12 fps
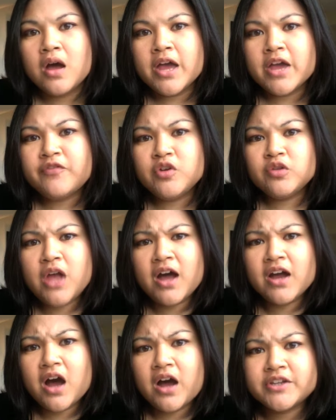If you
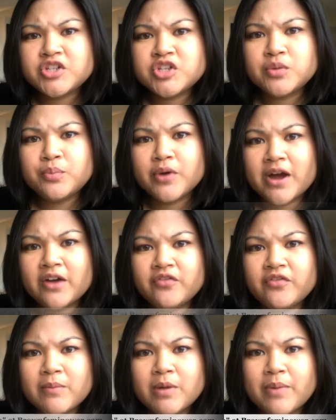log on to
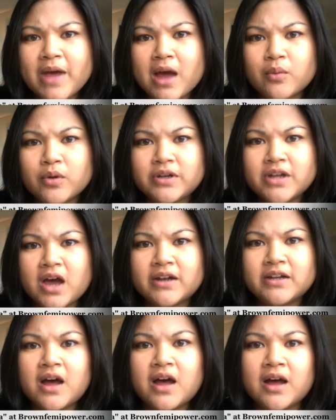
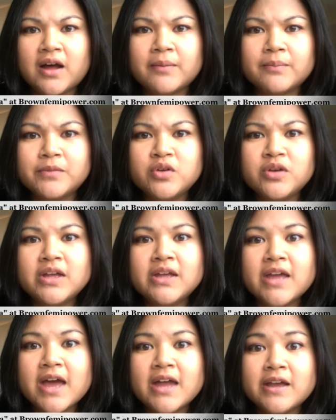brownfemipower.com, you can
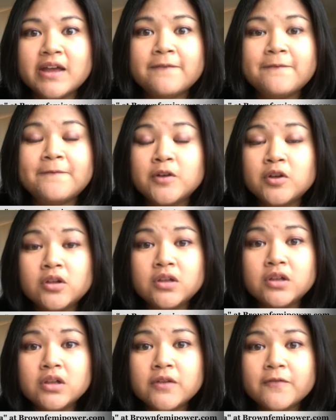get a
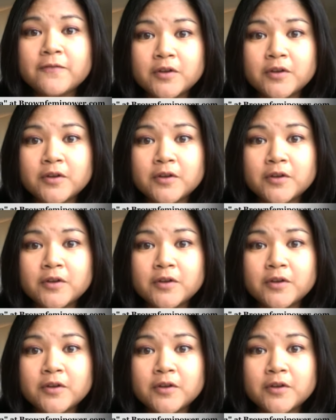full